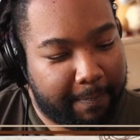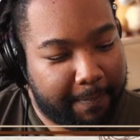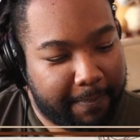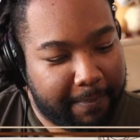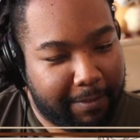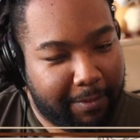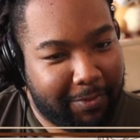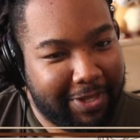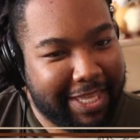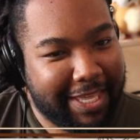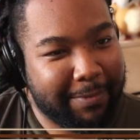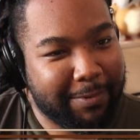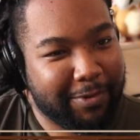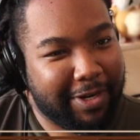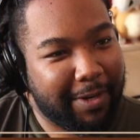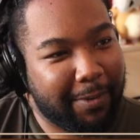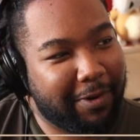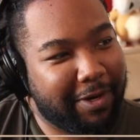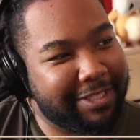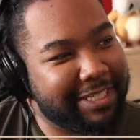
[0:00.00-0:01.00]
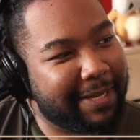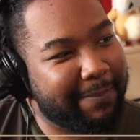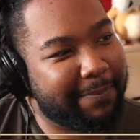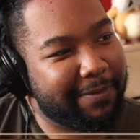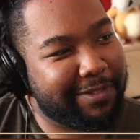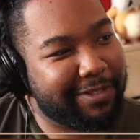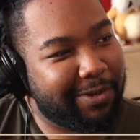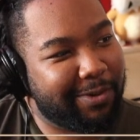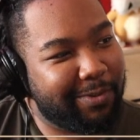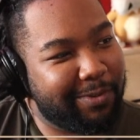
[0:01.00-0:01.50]
We kept trying to watch
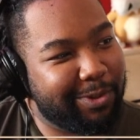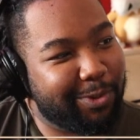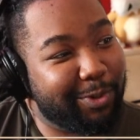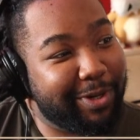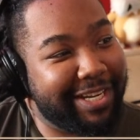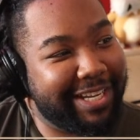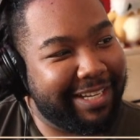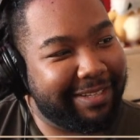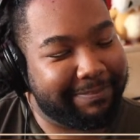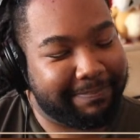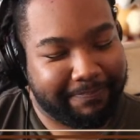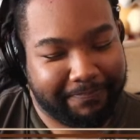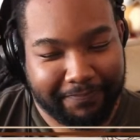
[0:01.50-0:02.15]
episode 3.